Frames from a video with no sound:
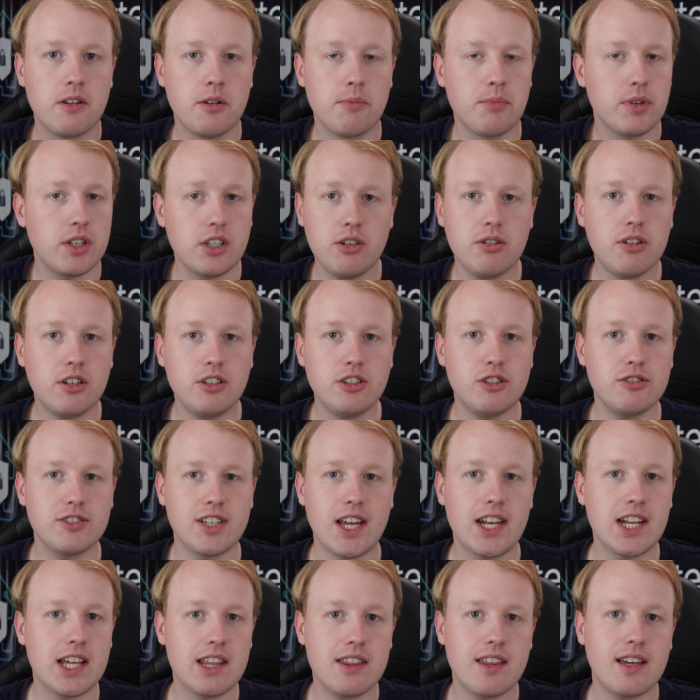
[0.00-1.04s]
but you can use
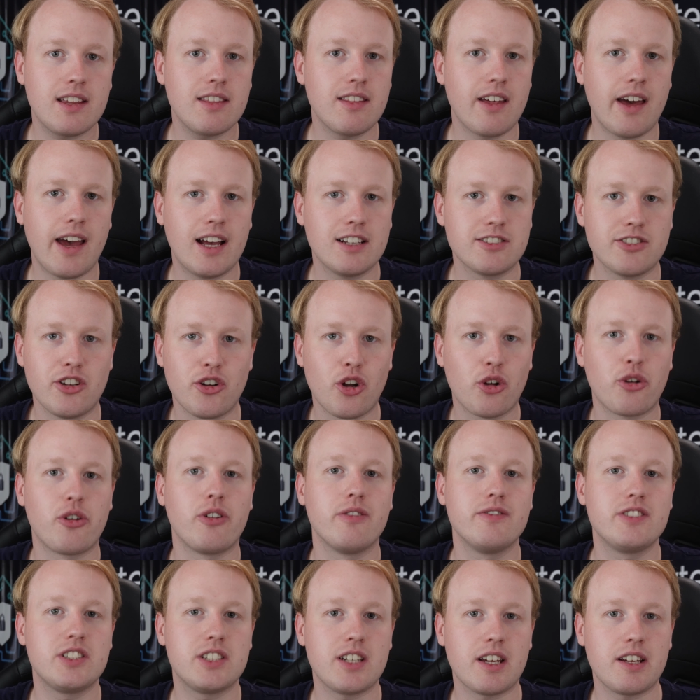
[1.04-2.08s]
anything that has an
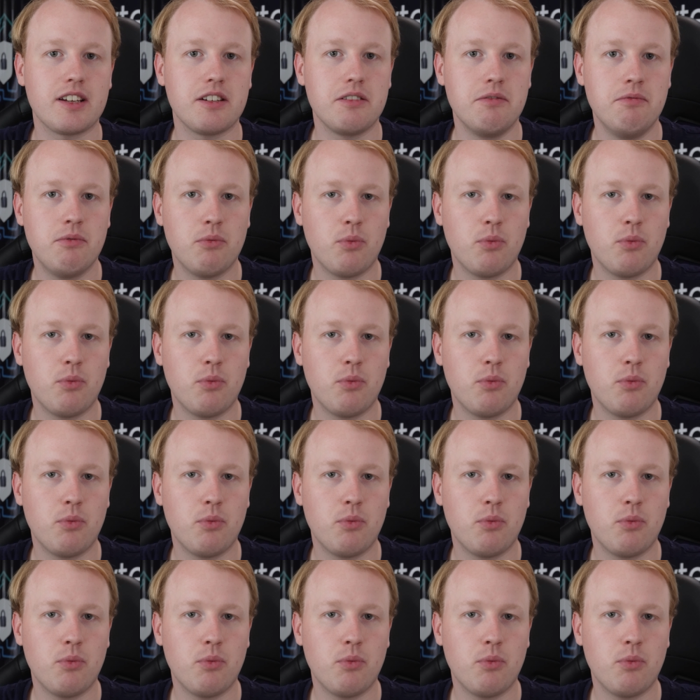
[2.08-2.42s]
on-off state,